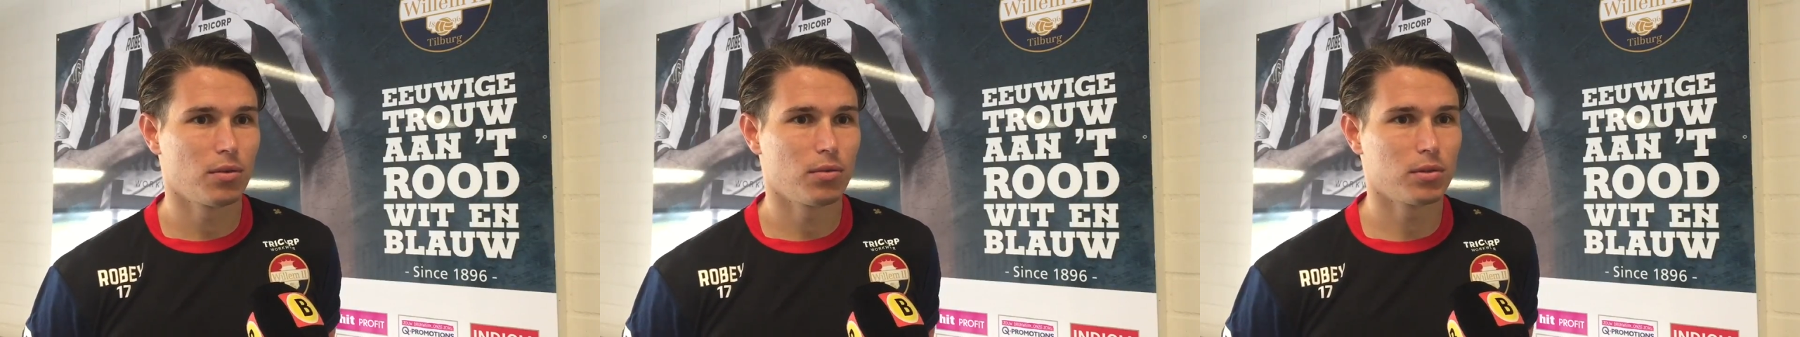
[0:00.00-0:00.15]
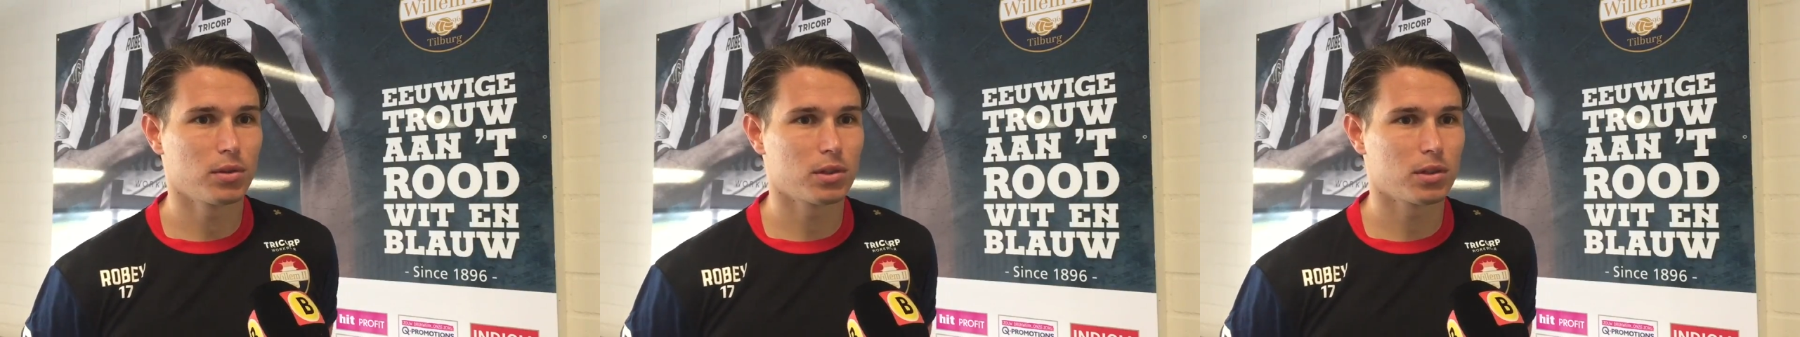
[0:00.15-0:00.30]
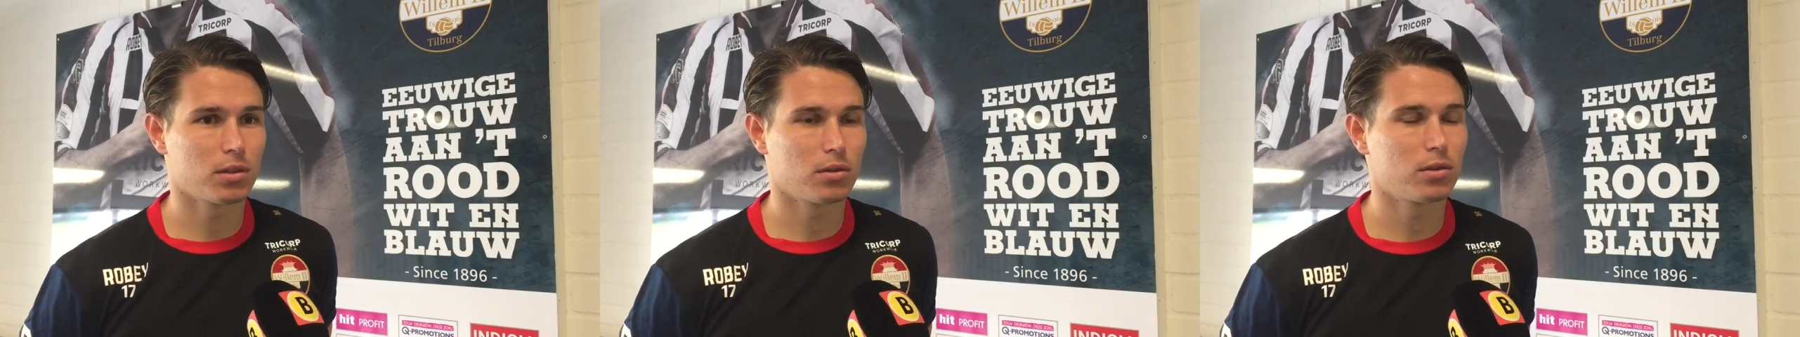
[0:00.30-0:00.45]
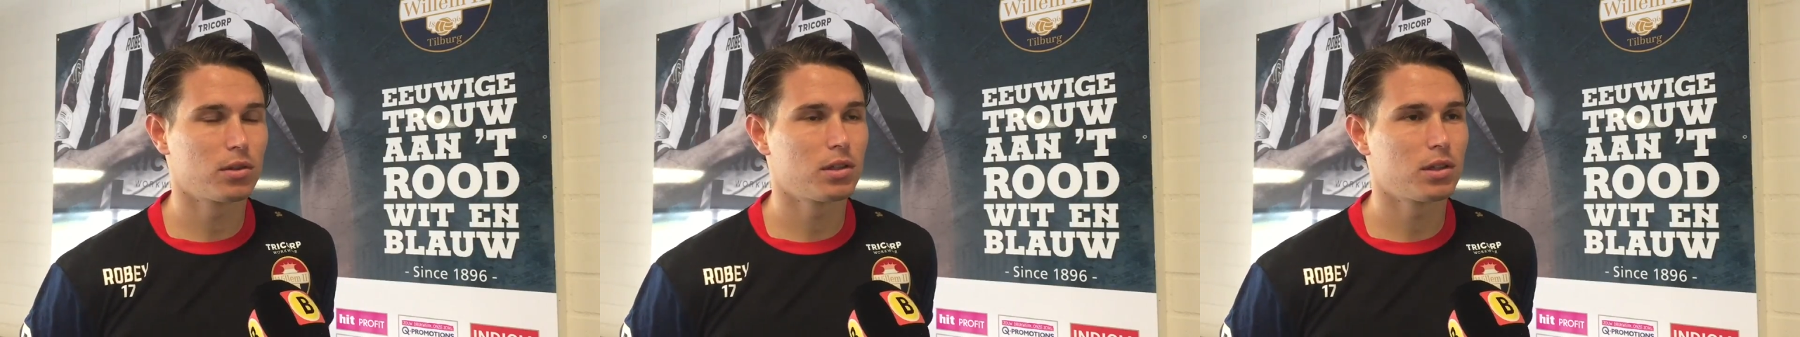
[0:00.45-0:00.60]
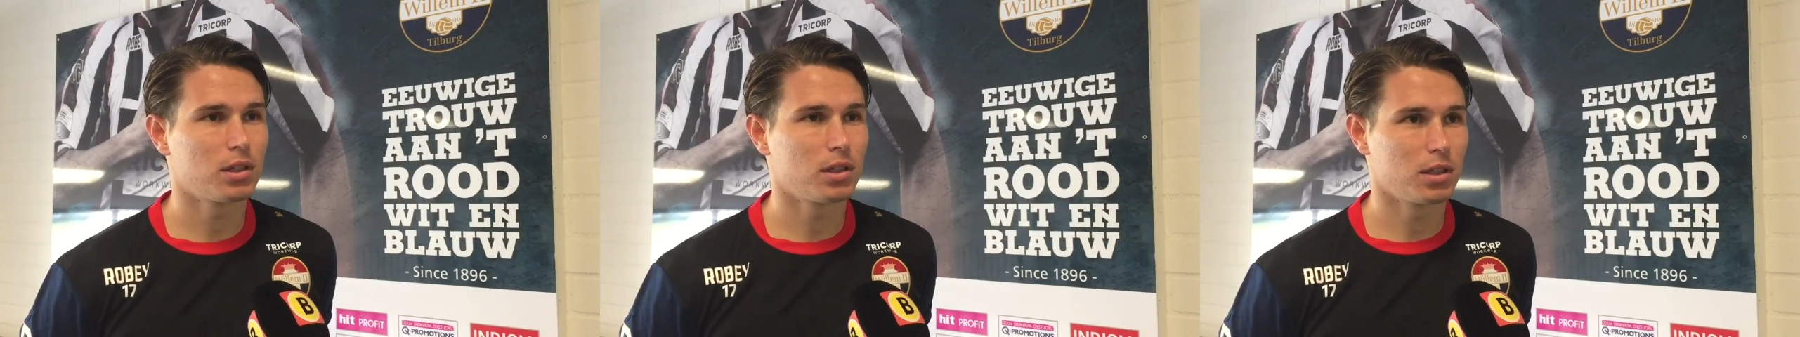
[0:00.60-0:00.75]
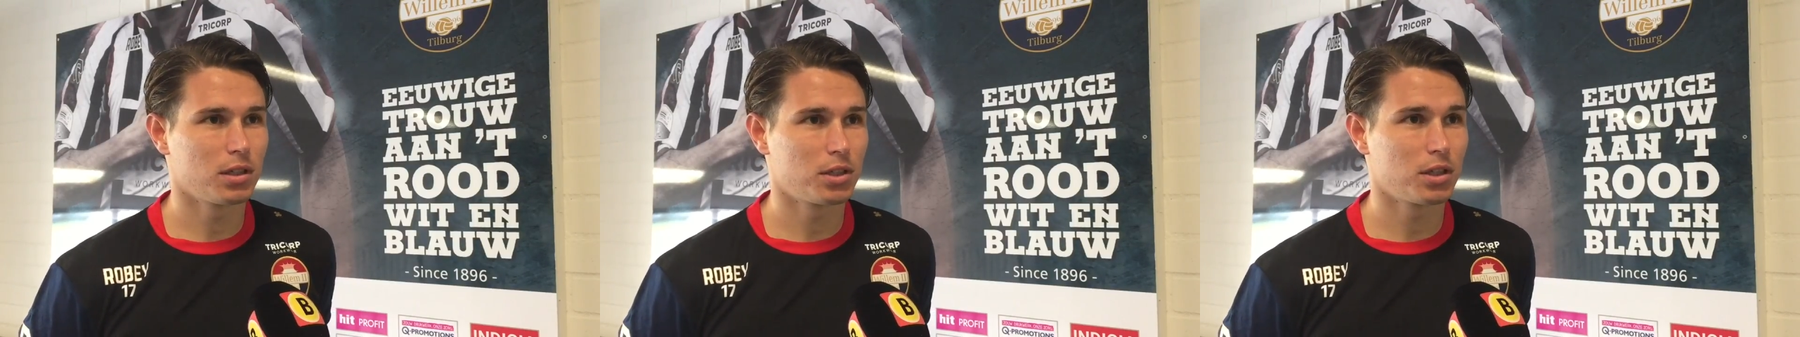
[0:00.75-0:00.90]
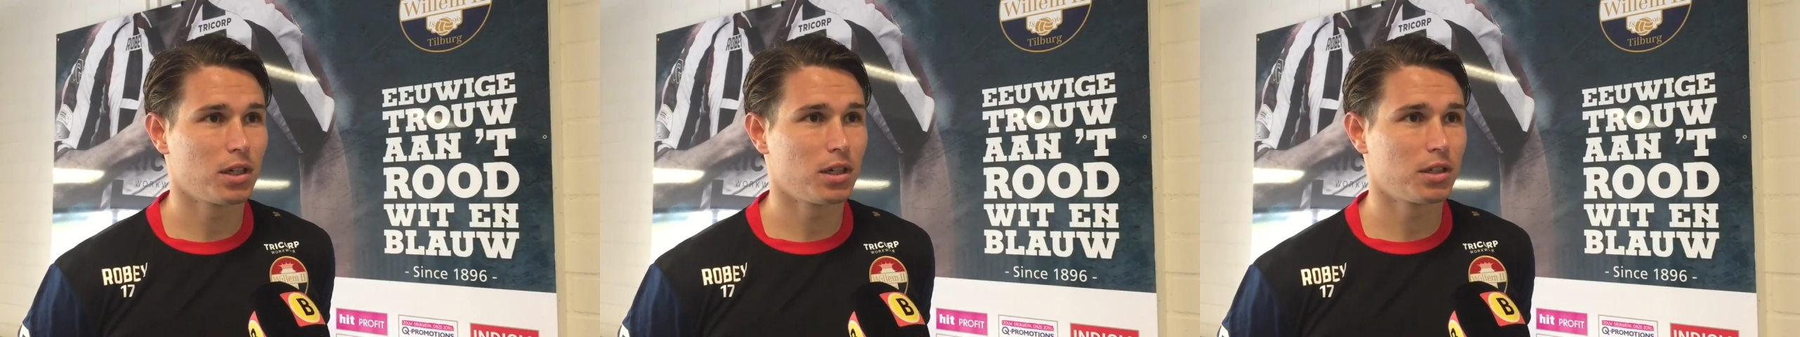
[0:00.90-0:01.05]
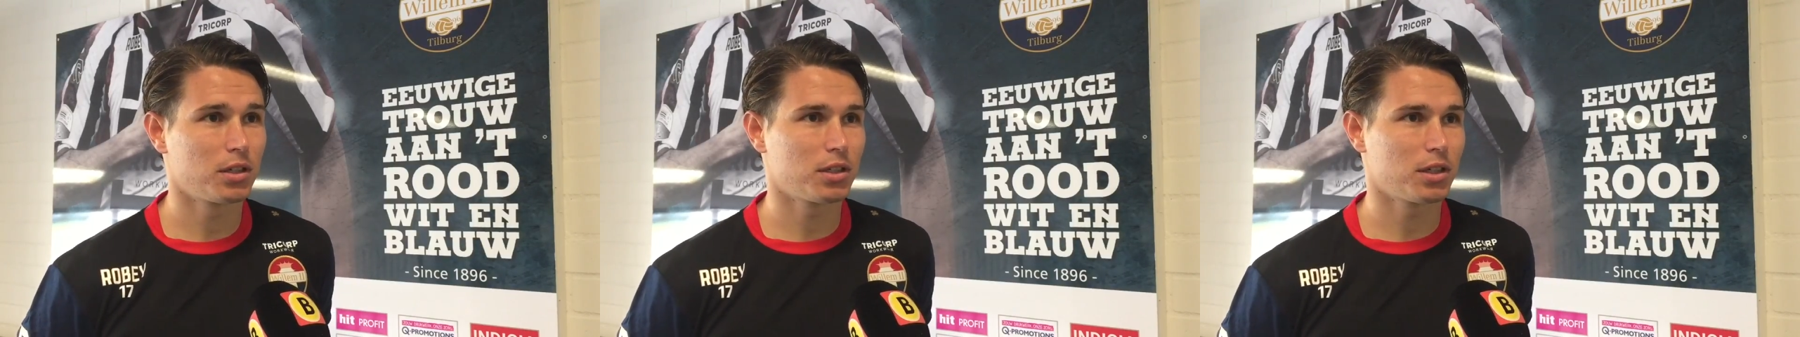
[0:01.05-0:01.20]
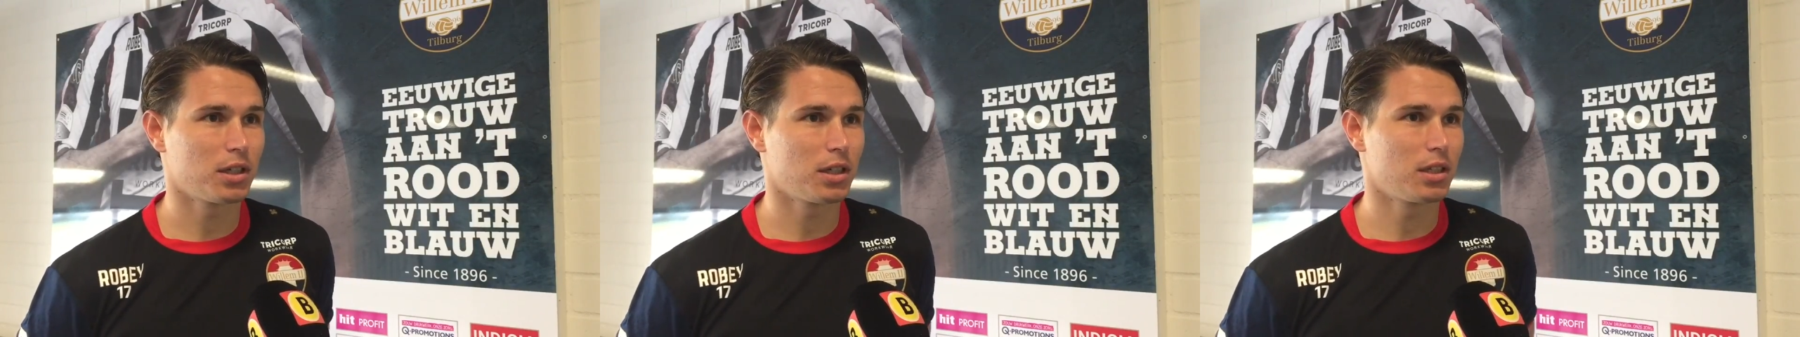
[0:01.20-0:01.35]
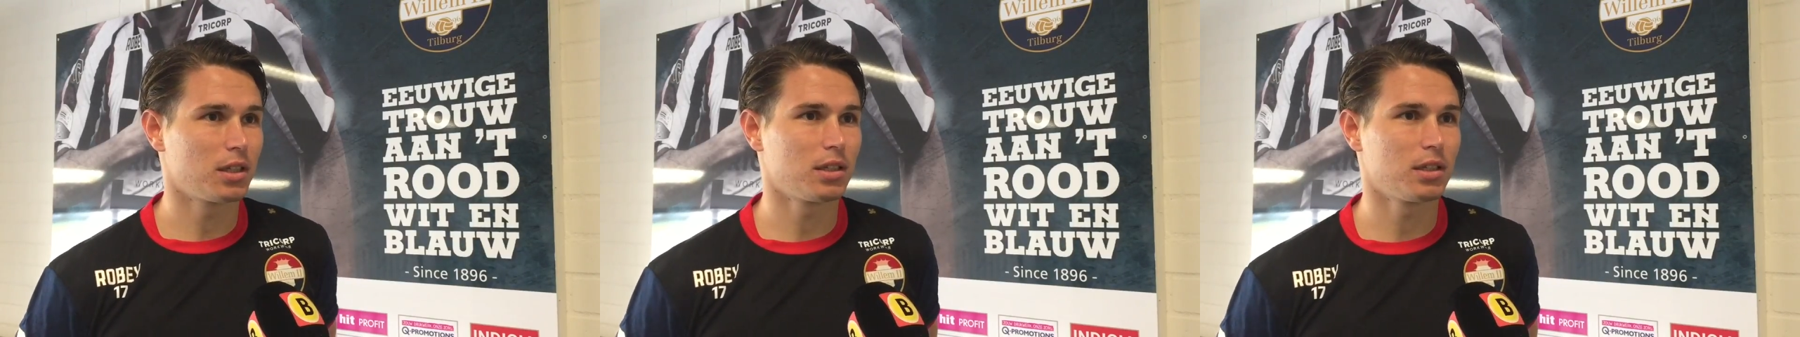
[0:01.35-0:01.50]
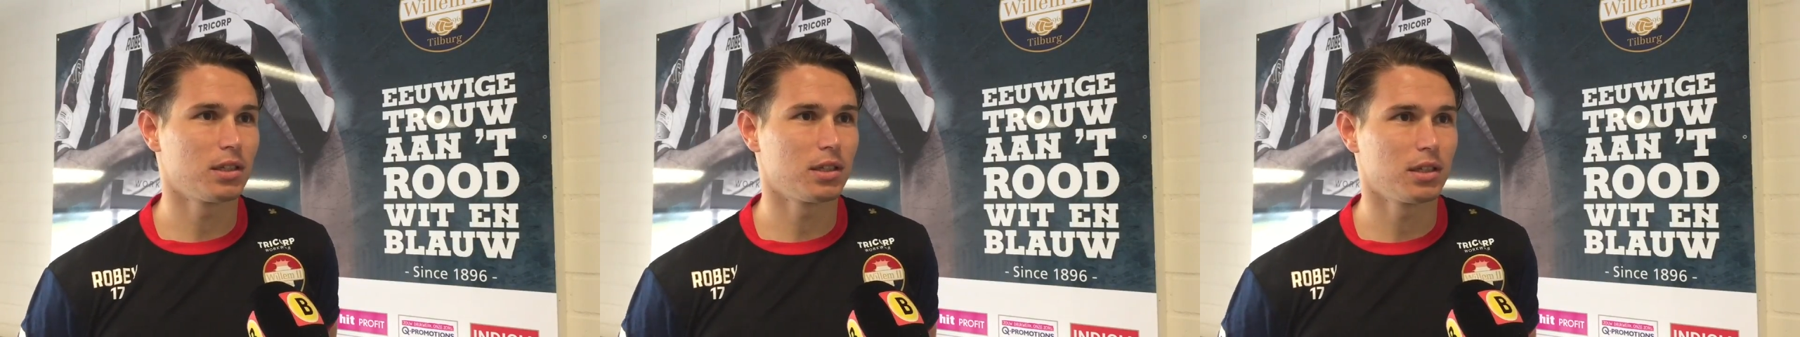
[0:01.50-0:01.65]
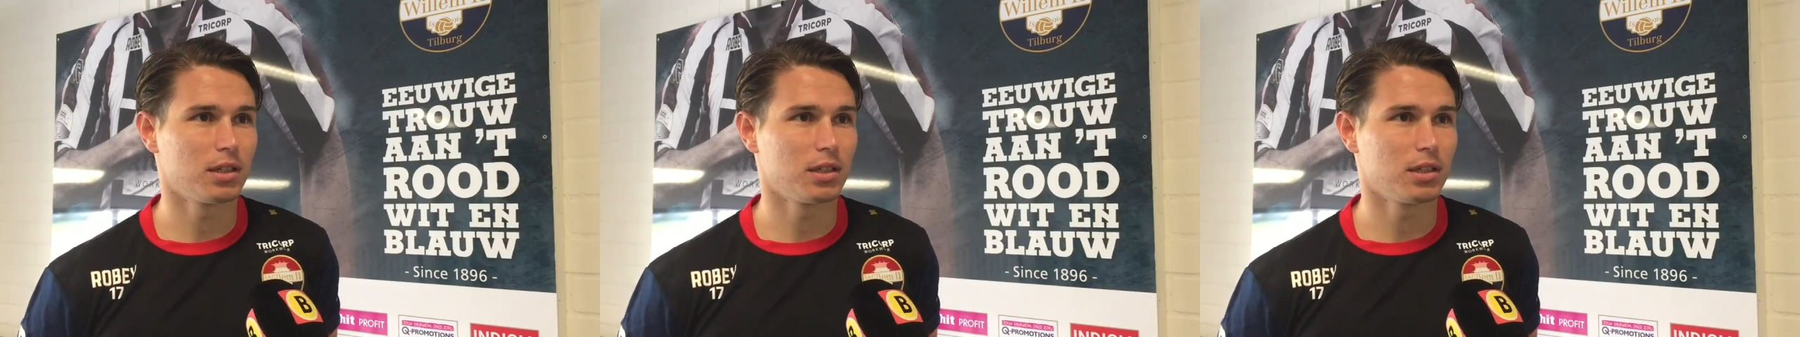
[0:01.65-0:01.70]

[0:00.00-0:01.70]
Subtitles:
good challenge, and